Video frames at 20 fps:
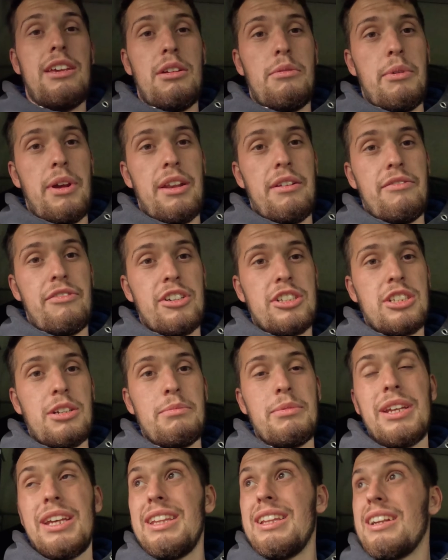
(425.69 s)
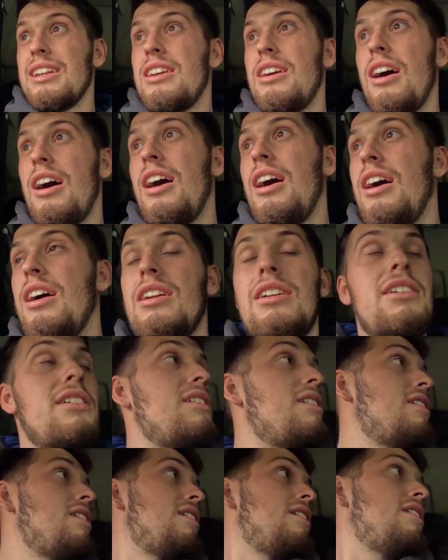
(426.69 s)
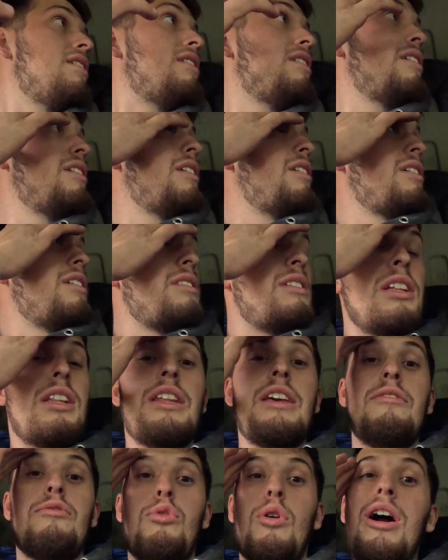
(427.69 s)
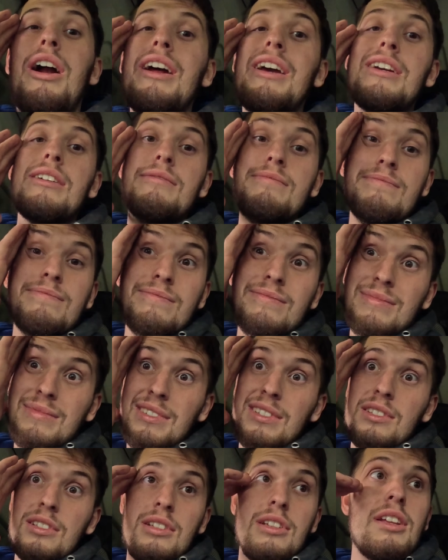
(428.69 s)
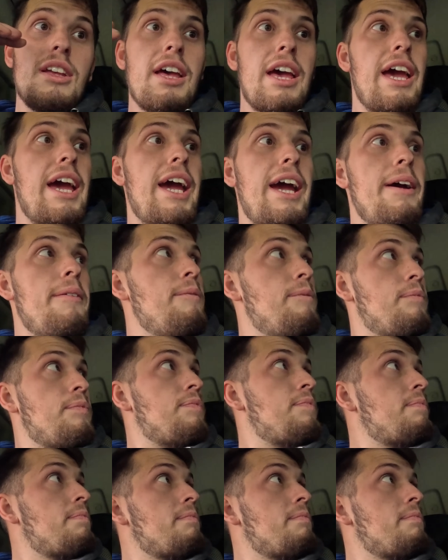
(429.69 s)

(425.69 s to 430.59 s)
here waiting for somebody in the car to leave work. Um,